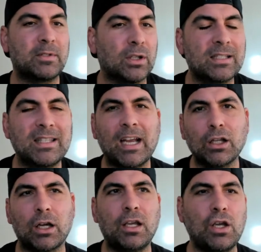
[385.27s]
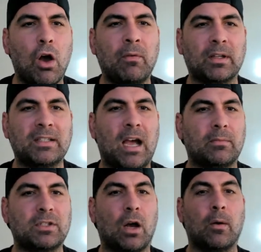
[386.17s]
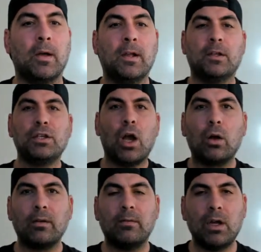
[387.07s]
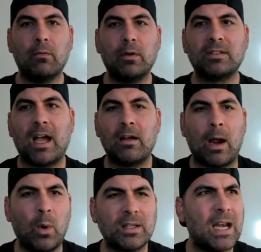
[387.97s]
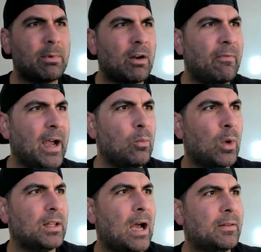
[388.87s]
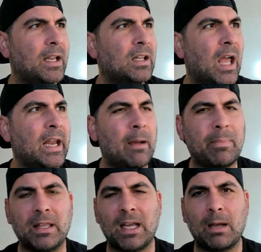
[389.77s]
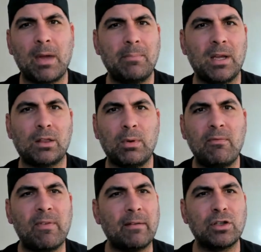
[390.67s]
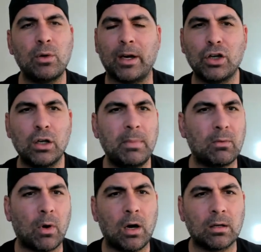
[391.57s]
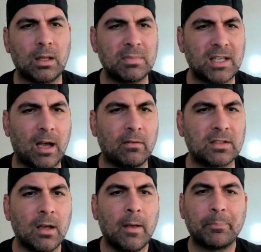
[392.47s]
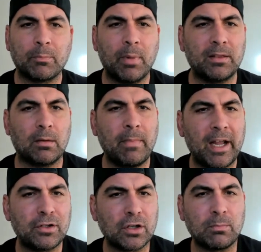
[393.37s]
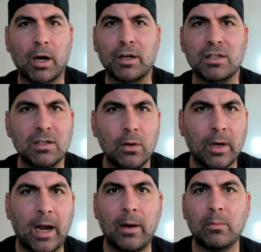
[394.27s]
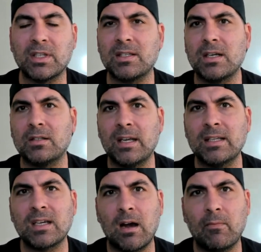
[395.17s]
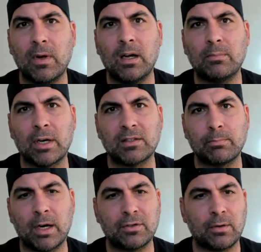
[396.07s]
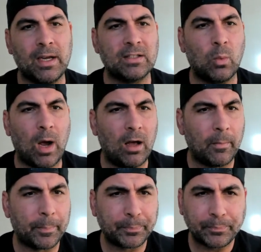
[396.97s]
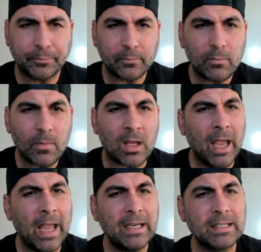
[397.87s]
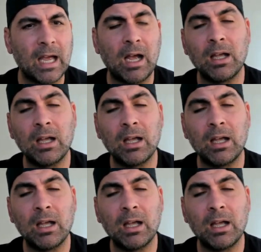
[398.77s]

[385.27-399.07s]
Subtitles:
So let's take a look at Yeovil Town. So Yeovil Town, I wasn't able to find how they line up. I think it might be a 3-5-2. I could be wrong themselves, but their manager is Marcus Stewart. I was listening to his presser as well. And